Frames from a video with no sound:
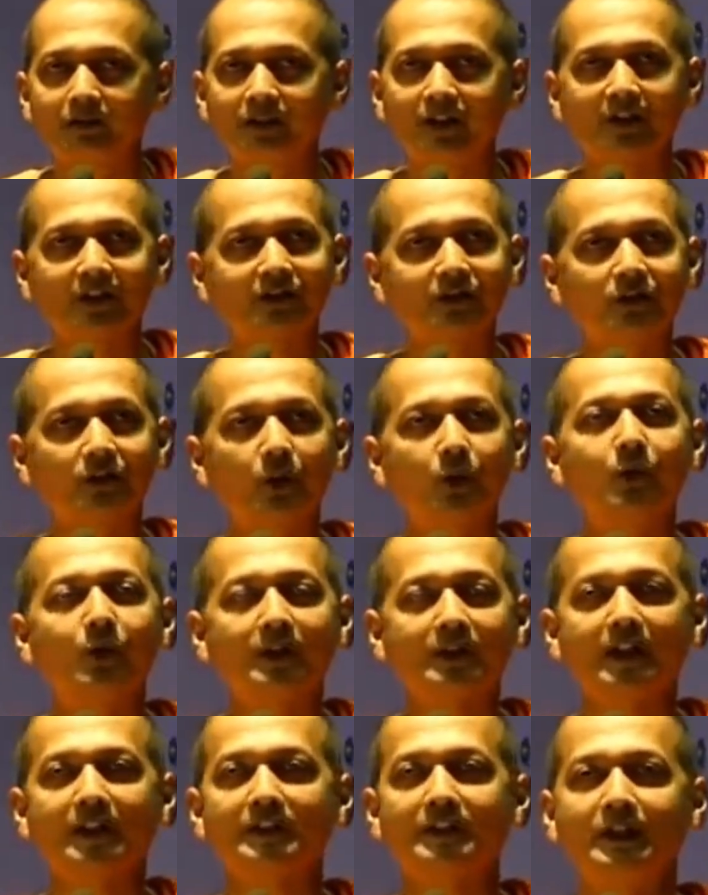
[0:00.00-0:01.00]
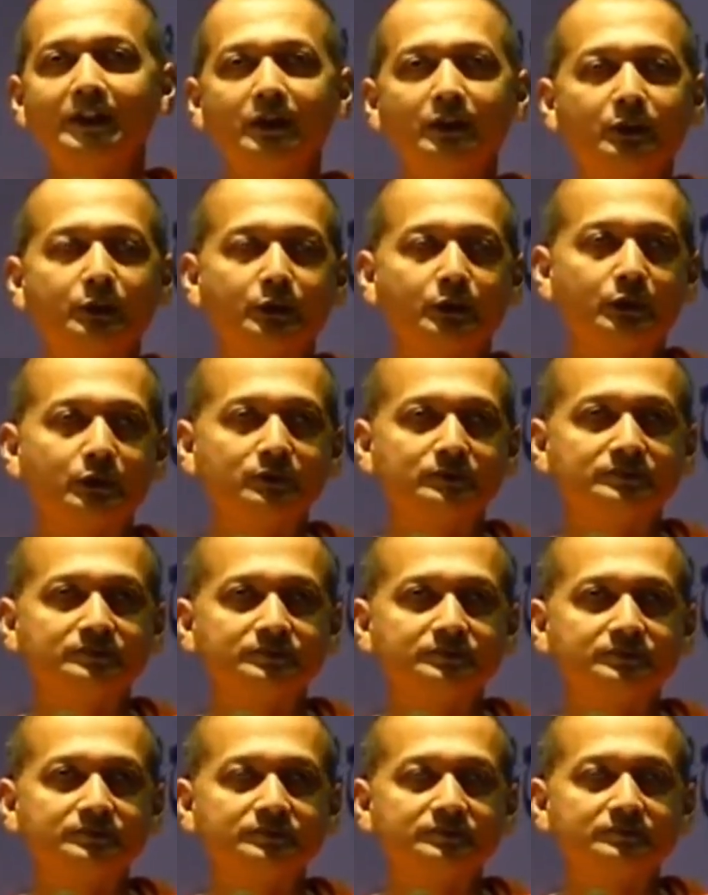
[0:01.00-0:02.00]
Just do what I tell you to do.
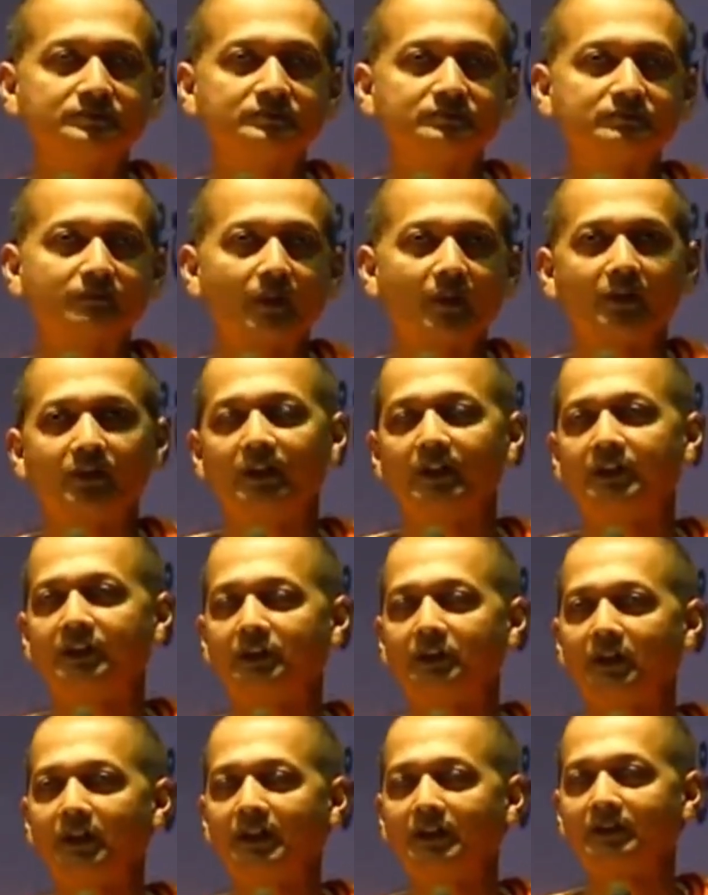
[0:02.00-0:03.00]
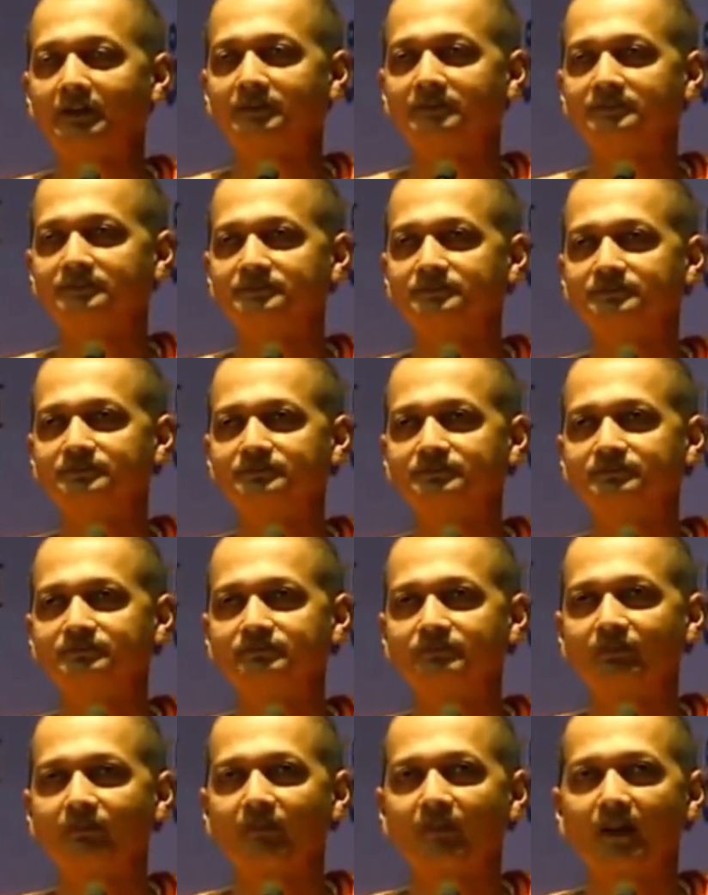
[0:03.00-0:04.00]
Sit straight.
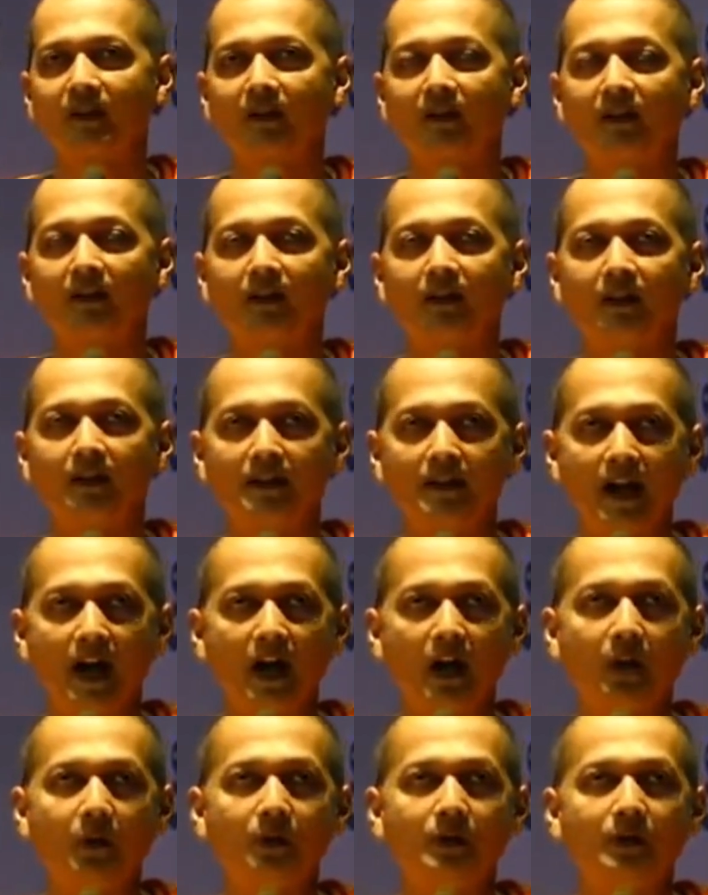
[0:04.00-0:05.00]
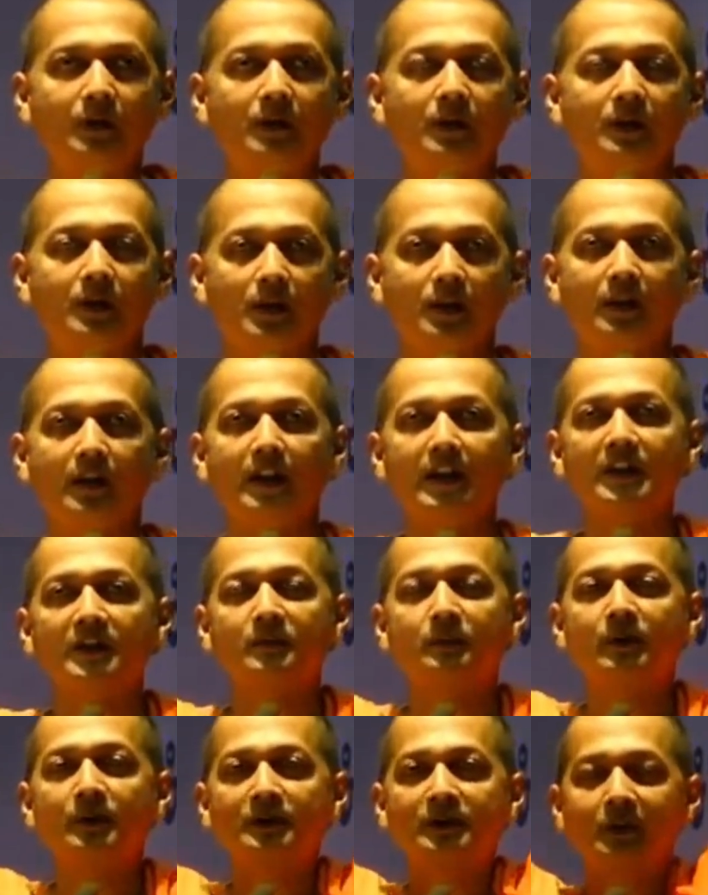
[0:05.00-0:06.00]
Now,
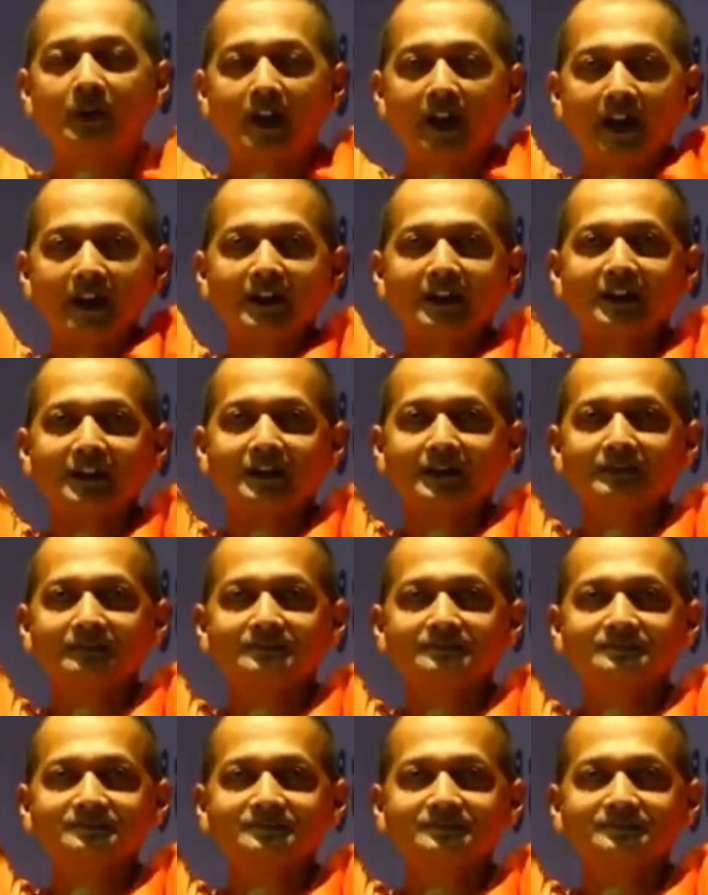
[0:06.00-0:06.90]
raise both your hands.